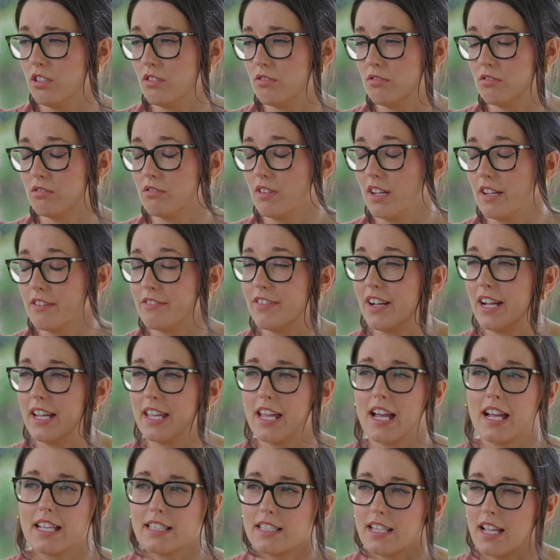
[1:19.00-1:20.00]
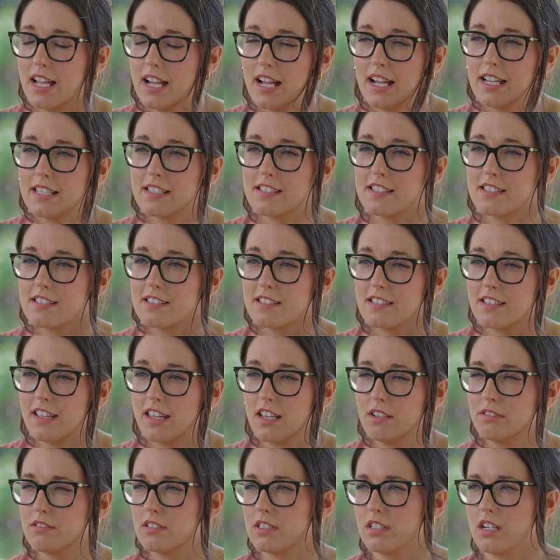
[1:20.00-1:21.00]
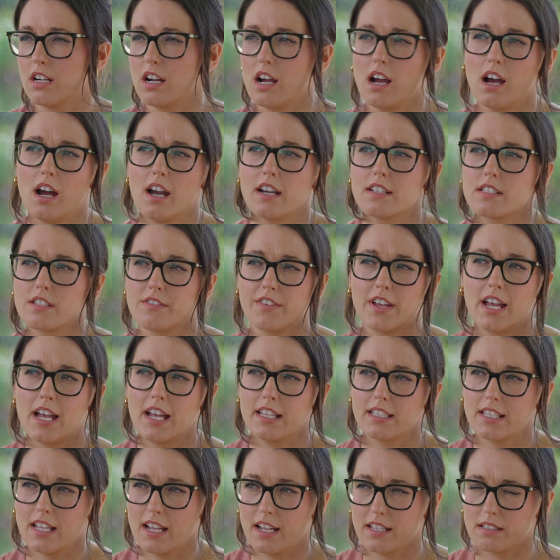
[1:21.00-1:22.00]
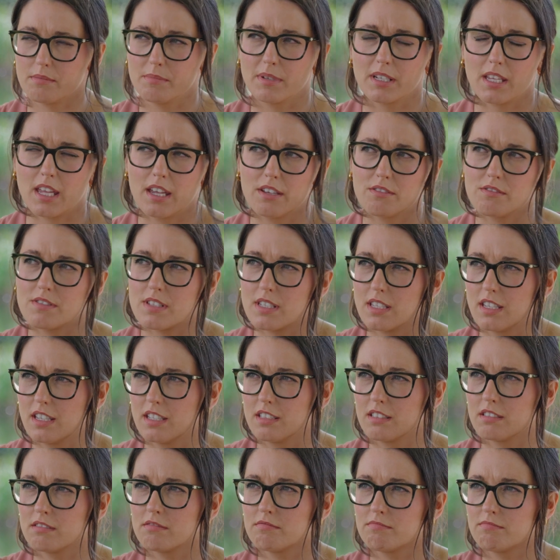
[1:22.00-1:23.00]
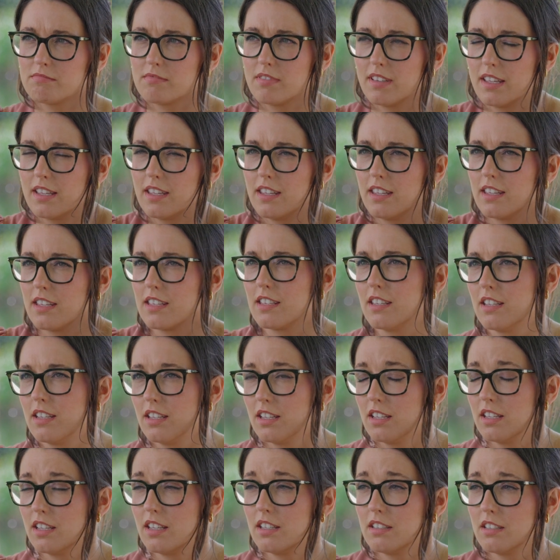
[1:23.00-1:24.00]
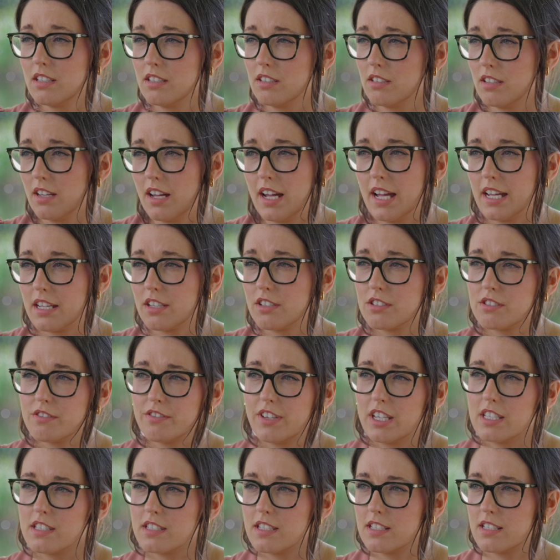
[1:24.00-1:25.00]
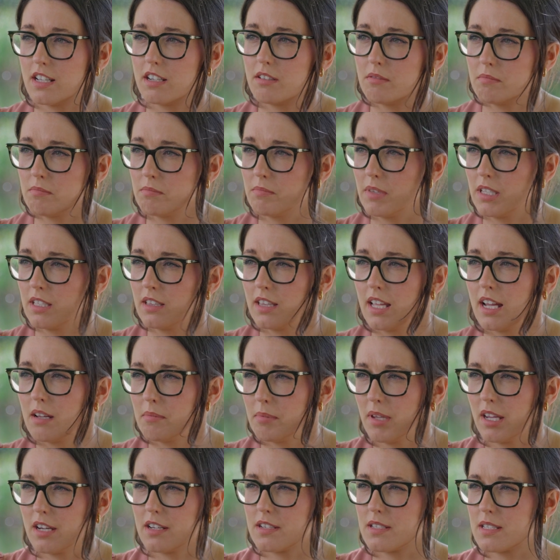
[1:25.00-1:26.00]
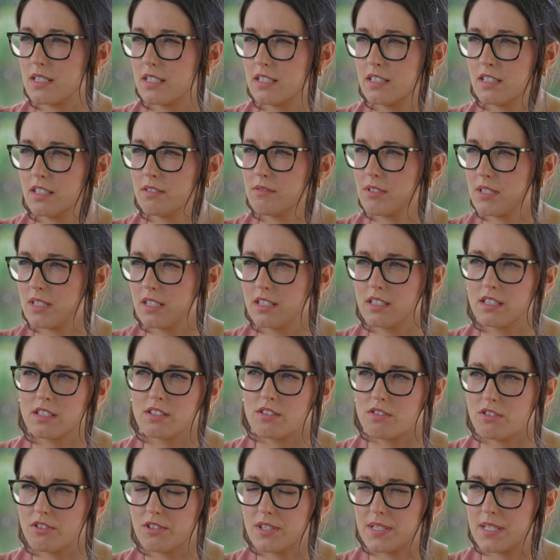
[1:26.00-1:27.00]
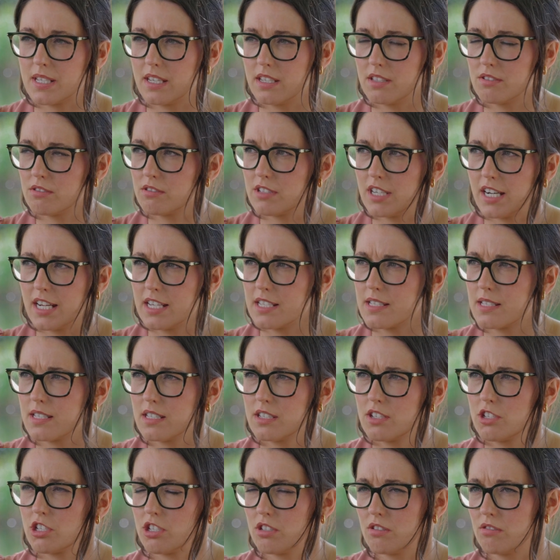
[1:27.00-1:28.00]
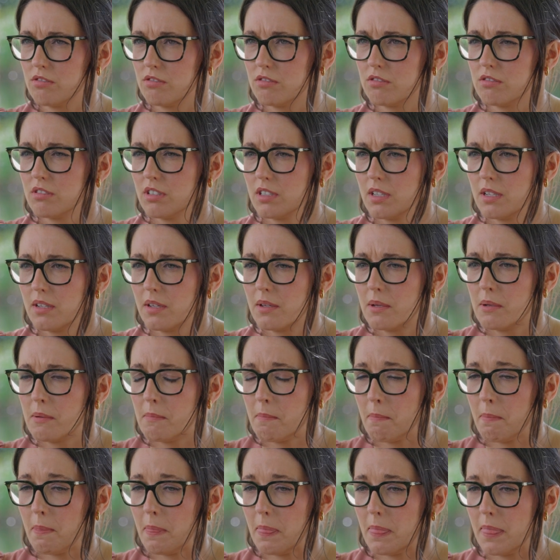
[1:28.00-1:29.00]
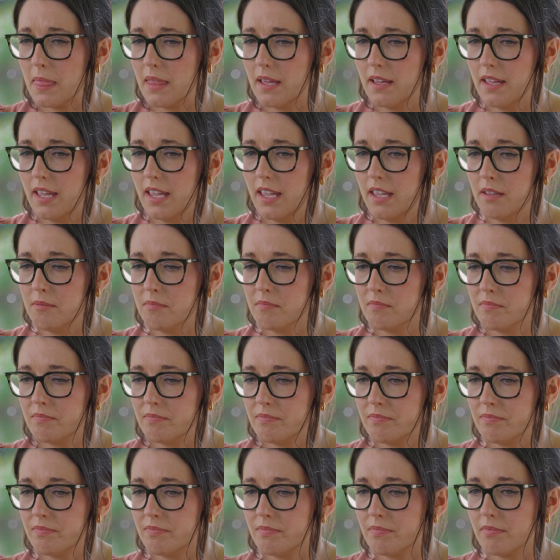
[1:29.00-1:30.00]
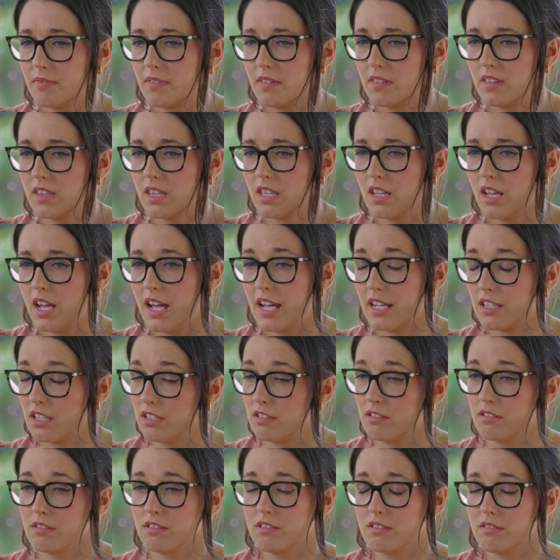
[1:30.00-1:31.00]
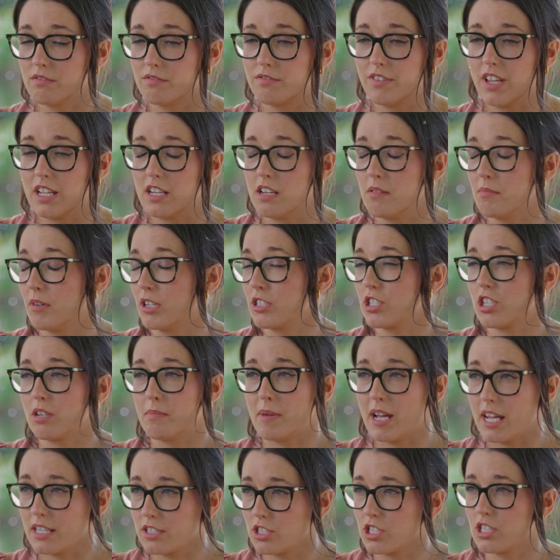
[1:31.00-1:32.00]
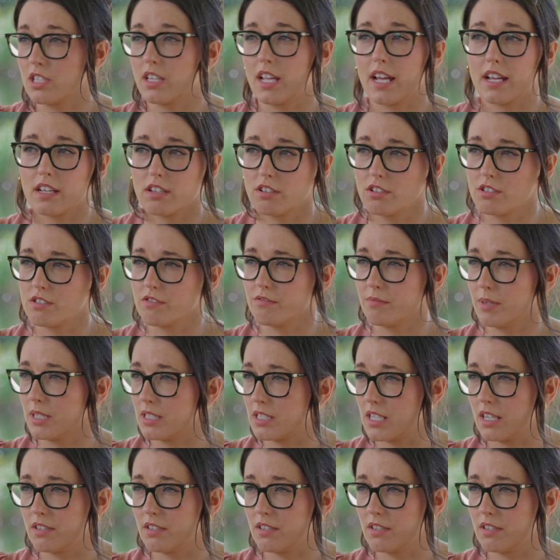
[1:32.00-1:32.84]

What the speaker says: You know, if I hadn't had Held in Our Hearts, if I hadn't had my counselling, like I could have ended up being that person that was in suicidal crisis. You know, I can very much imagine that I could have went